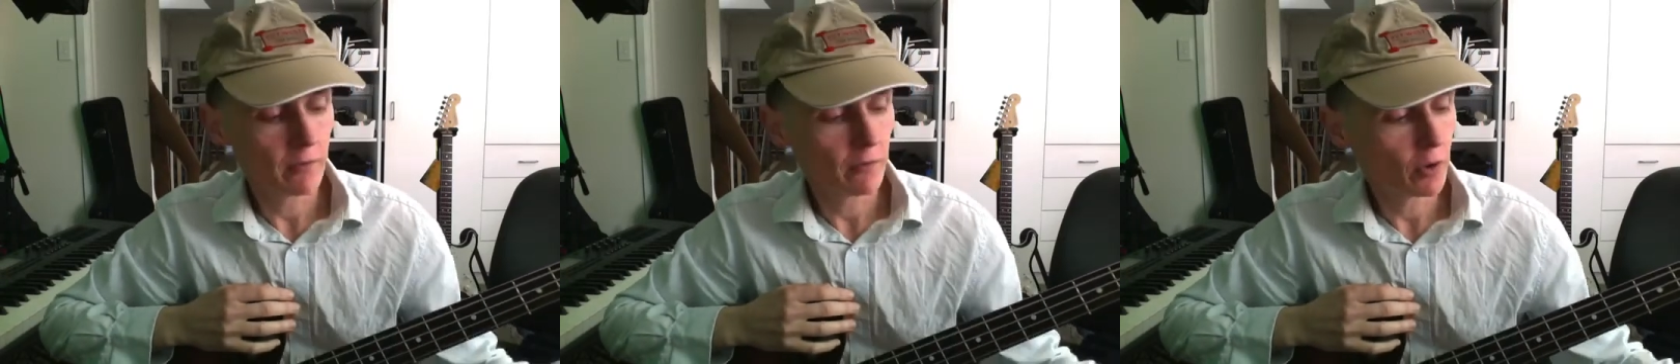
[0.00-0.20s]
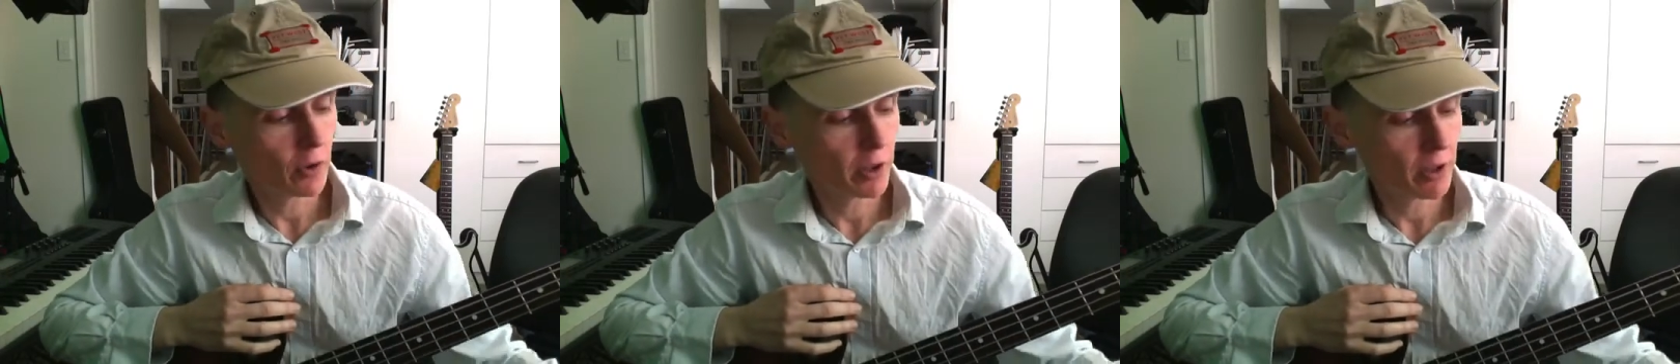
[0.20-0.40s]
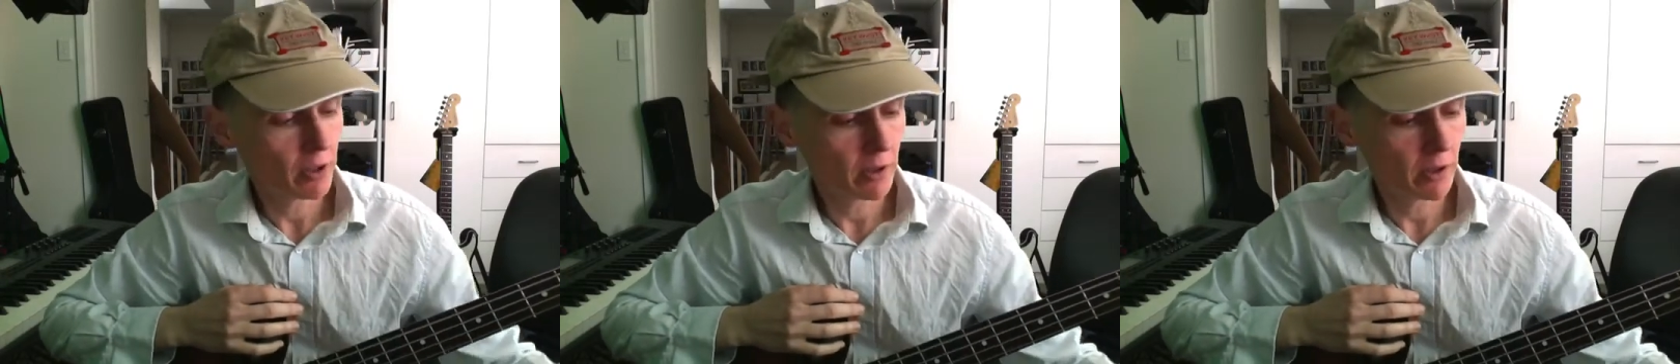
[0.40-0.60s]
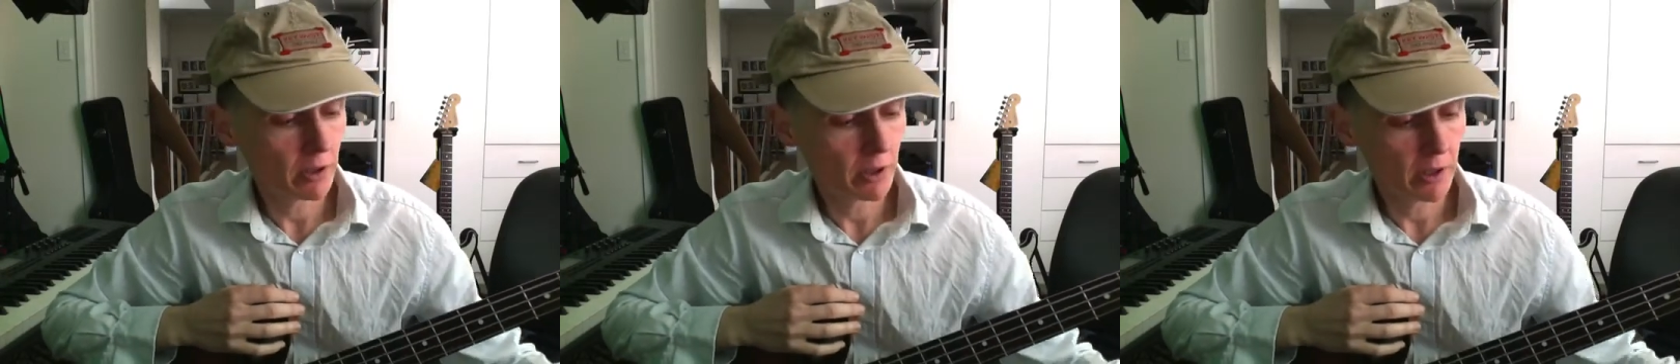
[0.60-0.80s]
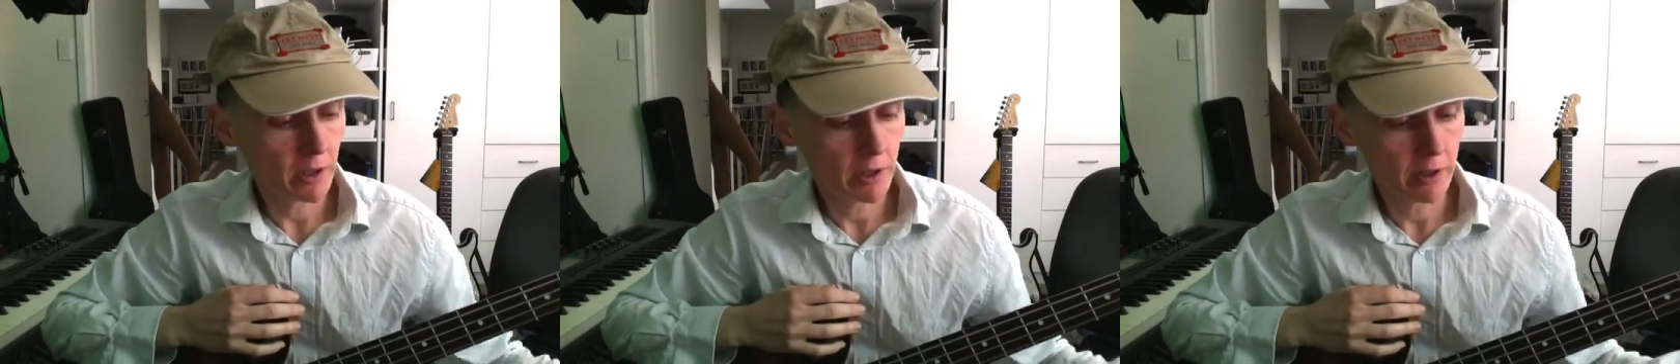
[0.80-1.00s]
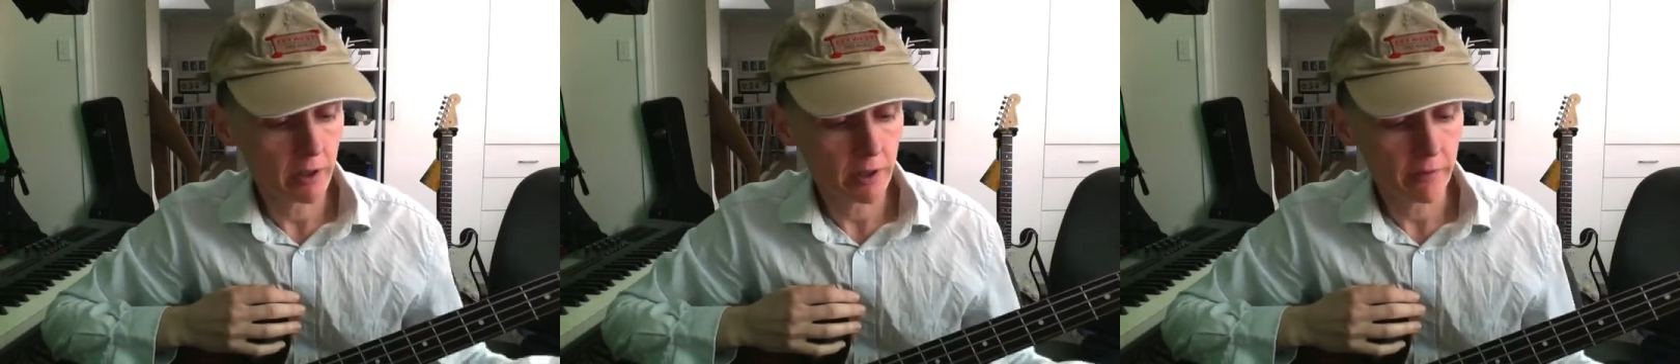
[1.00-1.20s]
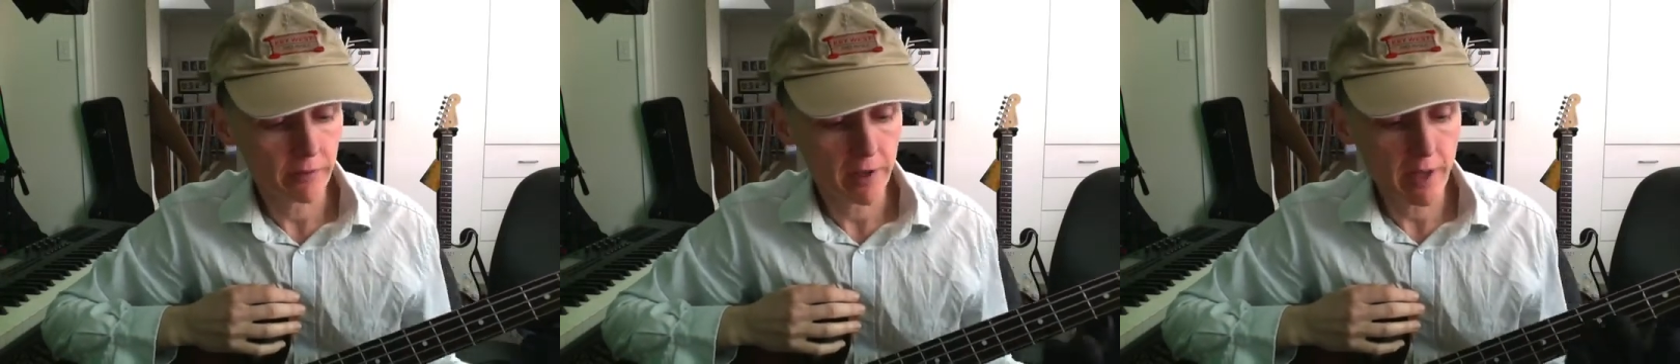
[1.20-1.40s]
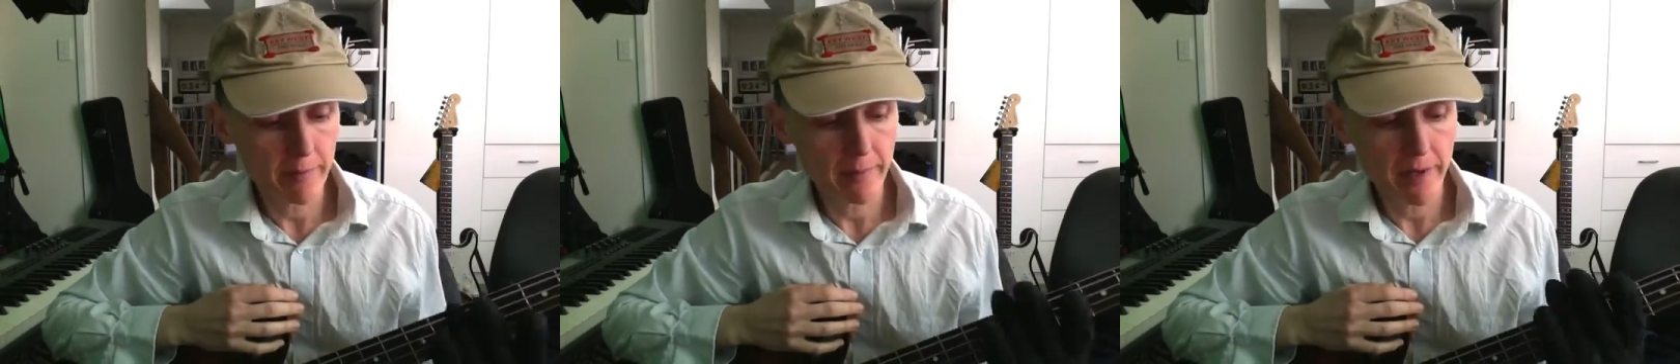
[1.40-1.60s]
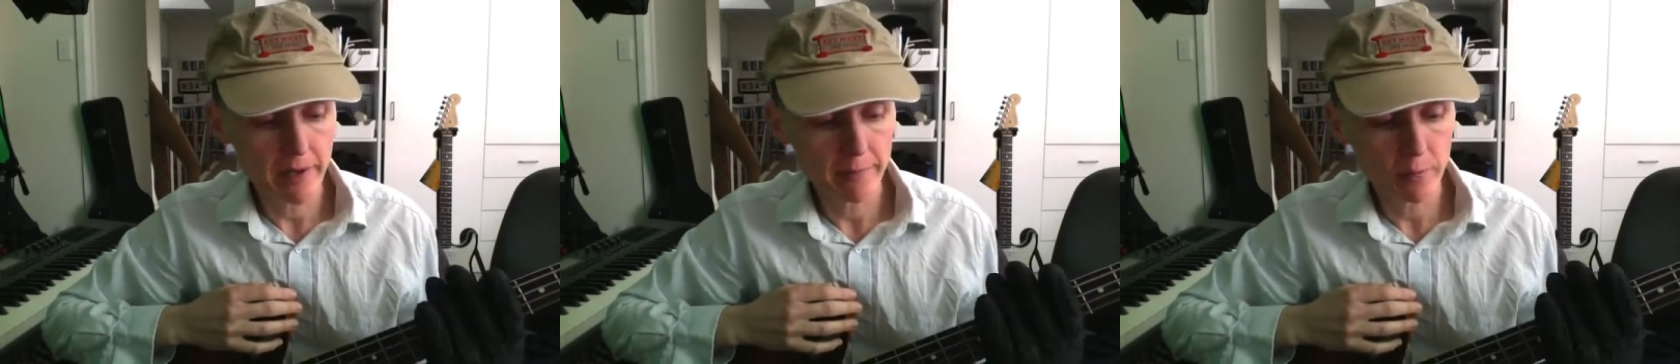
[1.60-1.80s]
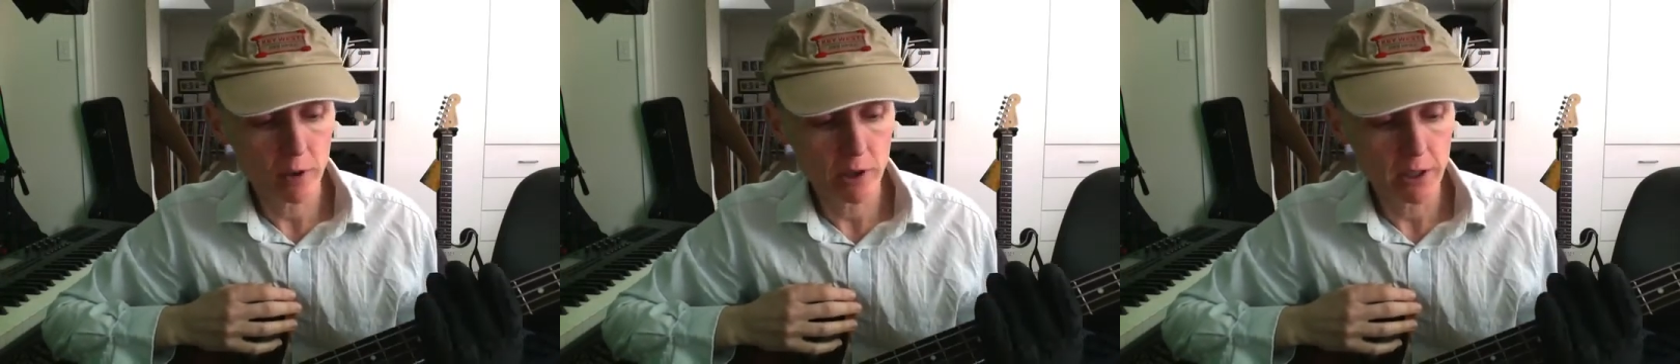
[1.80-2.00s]
for for that
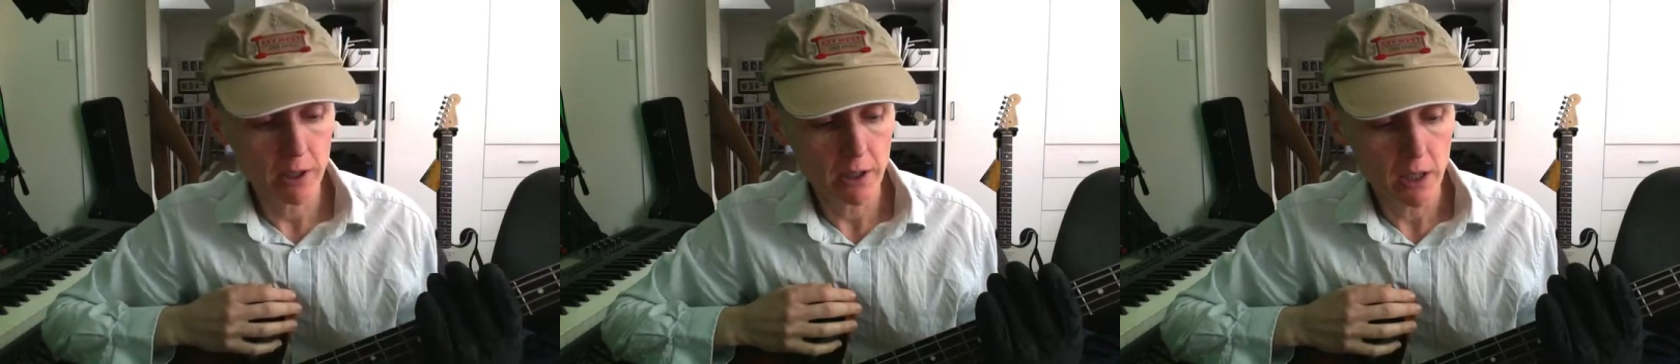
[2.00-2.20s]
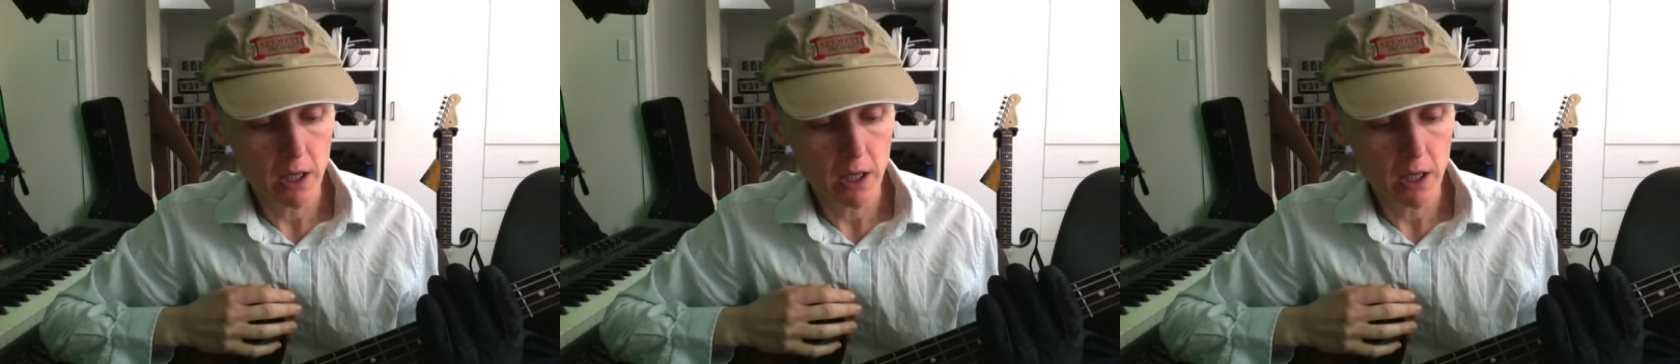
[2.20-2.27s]
bad boy.